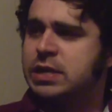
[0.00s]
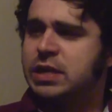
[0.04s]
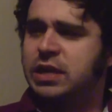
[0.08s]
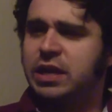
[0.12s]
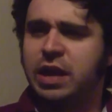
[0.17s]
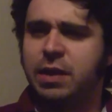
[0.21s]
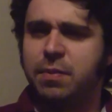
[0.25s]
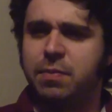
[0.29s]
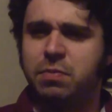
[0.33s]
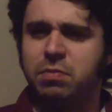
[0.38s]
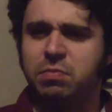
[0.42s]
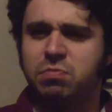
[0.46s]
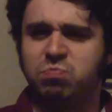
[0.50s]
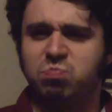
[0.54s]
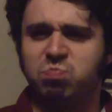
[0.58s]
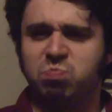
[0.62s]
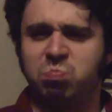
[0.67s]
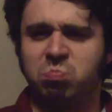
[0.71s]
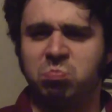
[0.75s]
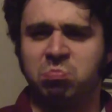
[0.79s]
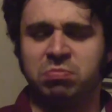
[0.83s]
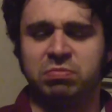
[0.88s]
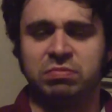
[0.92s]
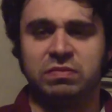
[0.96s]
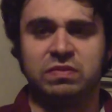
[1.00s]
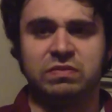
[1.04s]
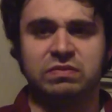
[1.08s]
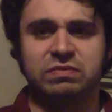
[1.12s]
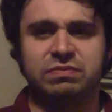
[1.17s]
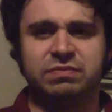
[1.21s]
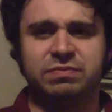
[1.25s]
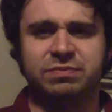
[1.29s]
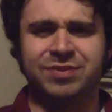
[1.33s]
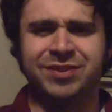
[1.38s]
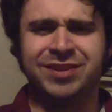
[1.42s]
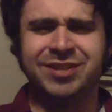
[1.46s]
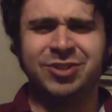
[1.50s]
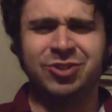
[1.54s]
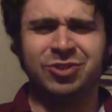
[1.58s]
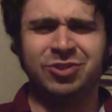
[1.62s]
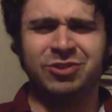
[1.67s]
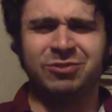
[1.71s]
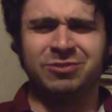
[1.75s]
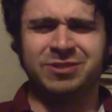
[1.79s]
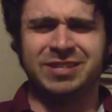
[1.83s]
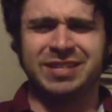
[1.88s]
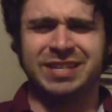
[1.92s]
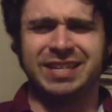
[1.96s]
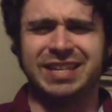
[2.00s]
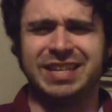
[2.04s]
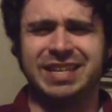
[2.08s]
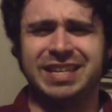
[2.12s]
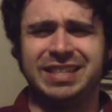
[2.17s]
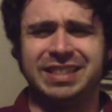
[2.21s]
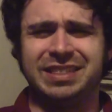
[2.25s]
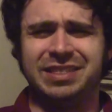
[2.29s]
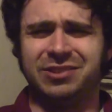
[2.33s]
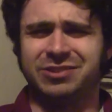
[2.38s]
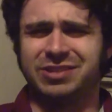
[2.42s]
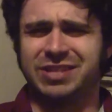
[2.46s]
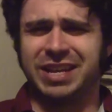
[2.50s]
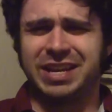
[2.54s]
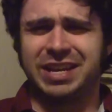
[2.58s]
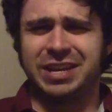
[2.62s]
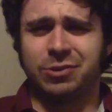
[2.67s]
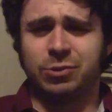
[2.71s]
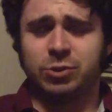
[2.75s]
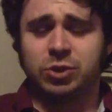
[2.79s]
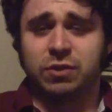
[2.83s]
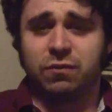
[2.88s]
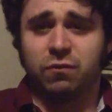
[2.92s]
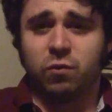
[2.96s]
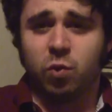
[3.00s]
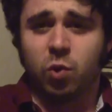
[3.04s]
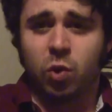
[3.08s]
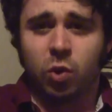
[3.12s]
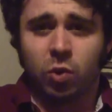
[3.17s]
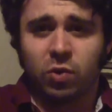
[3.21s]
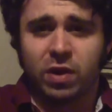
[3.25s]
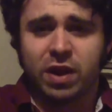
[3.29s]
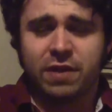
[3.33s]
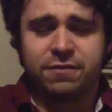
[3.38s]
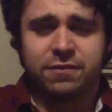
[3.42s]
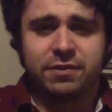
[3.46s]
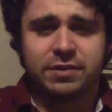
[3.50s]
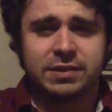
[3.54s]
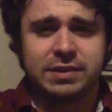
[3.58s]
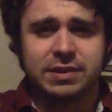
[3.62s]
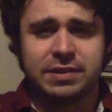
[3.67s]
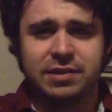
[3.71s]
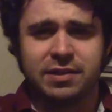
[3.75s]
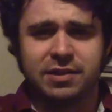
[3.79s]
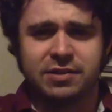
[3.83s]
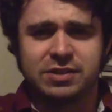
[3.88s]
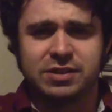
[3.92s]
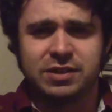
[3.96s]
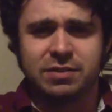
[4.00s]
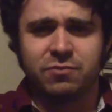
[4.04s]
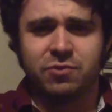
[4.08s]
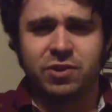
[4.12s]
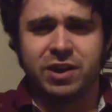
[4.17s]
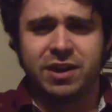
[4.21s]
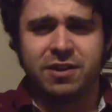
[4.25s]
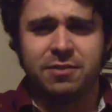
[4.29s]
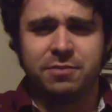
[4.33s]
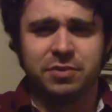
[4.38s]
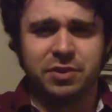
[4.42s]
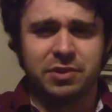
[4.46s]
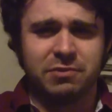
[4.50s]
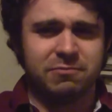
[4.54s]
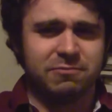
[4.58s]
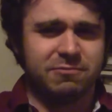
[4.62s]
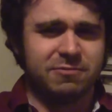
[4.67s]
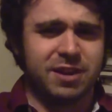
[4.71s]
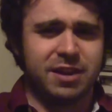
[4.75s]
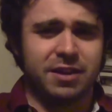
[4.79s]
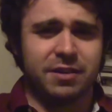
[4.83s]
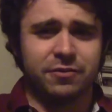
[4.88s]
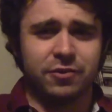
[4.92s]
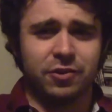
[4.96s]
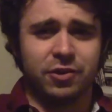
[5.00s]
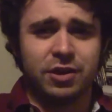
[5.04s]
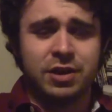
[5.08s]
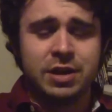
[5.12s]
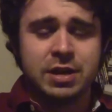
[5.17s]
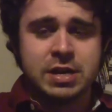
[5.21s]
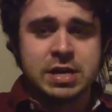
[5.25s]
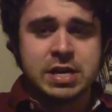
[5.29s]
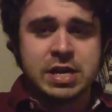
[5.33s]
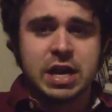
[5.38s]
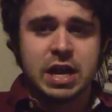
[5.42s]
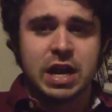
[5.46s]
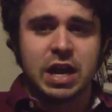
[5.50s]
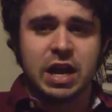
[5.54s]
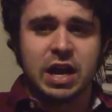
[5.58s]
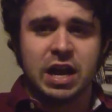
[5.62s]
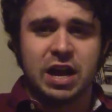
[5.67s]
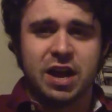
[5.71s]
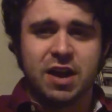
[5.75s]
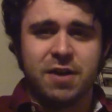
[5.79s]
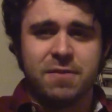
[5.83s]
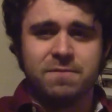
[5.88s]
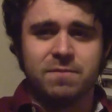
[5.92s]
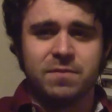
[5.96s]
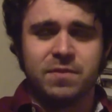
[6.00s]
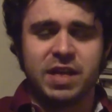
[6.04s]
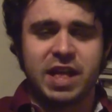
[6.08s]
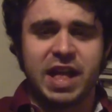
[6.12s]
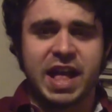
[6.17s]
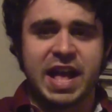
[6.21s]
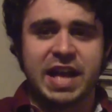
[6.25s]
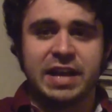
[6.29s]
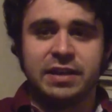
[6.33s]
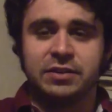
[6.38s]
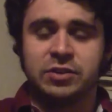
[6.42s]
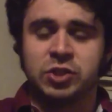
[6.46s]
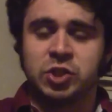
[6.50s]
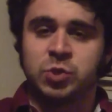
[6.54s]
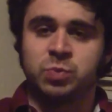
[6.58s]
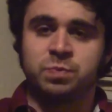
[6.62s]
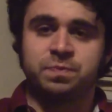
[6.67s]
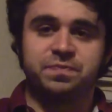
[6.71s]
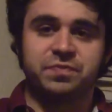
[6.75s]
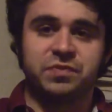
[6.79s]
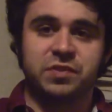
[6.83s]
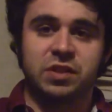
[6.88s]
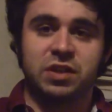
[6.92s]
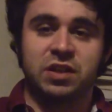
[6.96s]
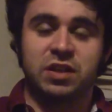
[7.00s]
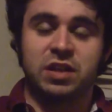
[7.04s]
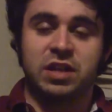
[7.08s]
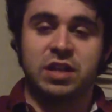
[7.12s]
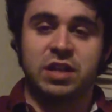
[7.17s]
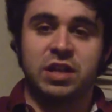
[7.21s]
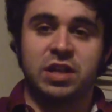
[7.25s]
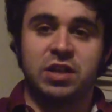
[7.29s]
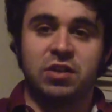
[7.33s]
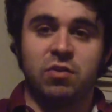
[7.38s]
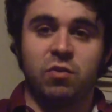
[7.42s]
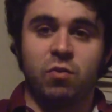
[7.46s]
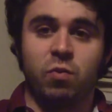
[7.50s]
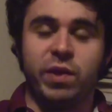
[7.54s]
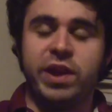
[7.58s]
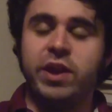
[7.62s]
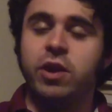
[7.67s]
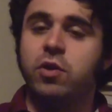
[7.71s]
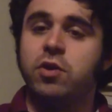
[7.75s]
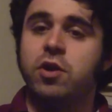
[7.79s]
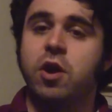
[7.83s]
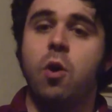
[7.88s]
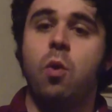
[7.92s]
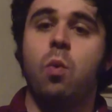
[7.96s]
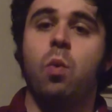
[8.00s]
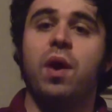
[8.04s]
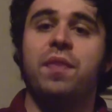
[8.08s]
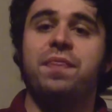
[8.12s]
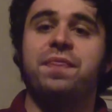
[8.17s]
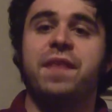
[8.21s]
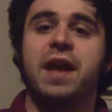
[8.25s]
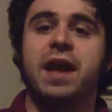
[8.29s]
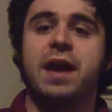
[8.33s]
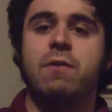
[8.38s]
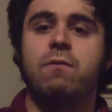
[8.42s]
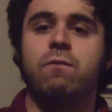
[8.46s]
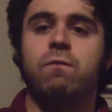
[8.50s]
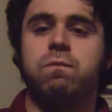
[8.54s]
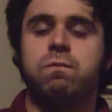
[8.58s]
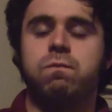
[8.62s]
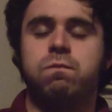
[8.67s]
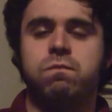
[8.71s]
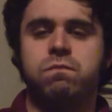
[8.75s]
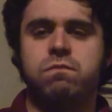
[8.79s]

I'm pretty sure there's a Gears of War reference in there somewhere, but whatever. And we don't know what they...